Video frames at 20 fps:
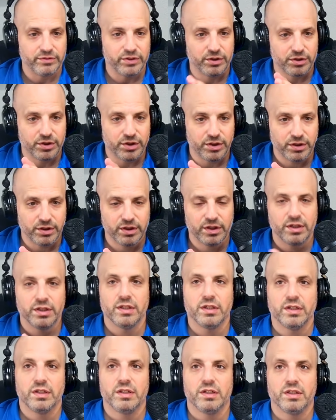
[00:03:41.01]
in the future,
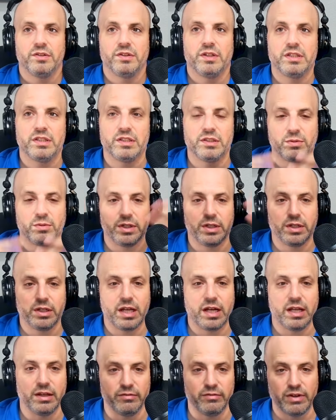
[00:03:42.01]
this is
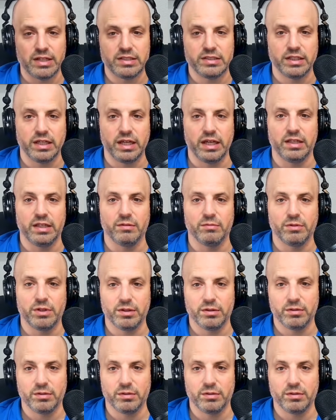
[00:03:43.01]
where you got to investigate.